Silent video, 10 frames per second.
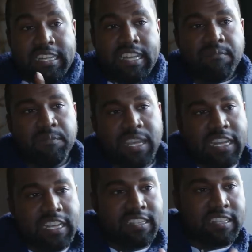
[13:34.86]
Give me
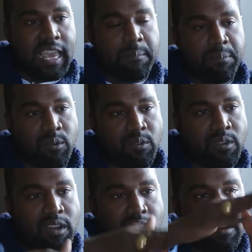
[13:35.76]
an
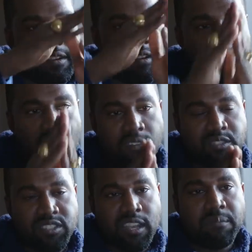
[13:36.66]
example of
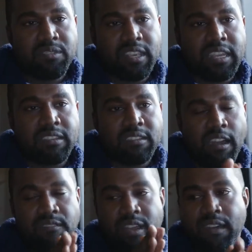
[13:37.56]
something,
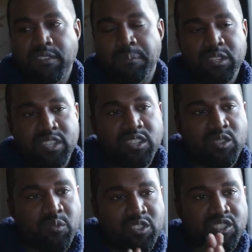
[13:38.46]
of a
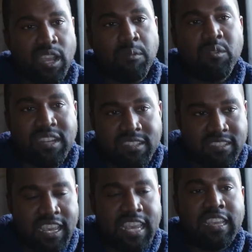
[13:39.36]
position where someone is
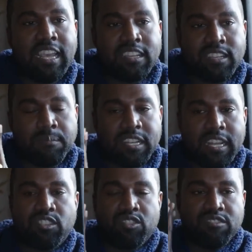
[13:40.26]
saying something
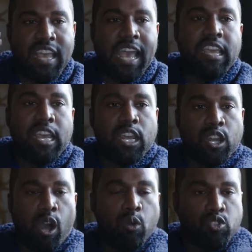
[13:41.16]
that you're not
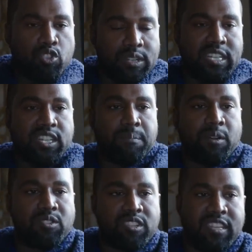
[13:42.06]
culturally
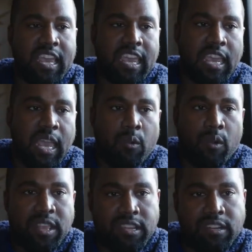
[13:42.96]
supposed to say.
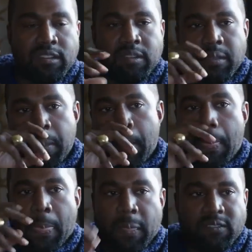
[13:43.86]
Whether,
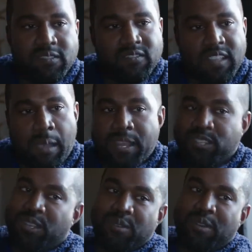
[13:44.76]
I bet
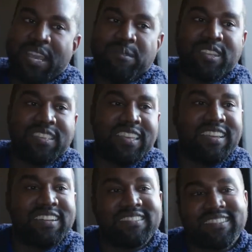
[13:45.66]
there's only one name you can
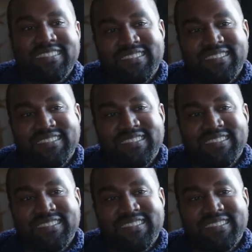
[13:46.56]
think of.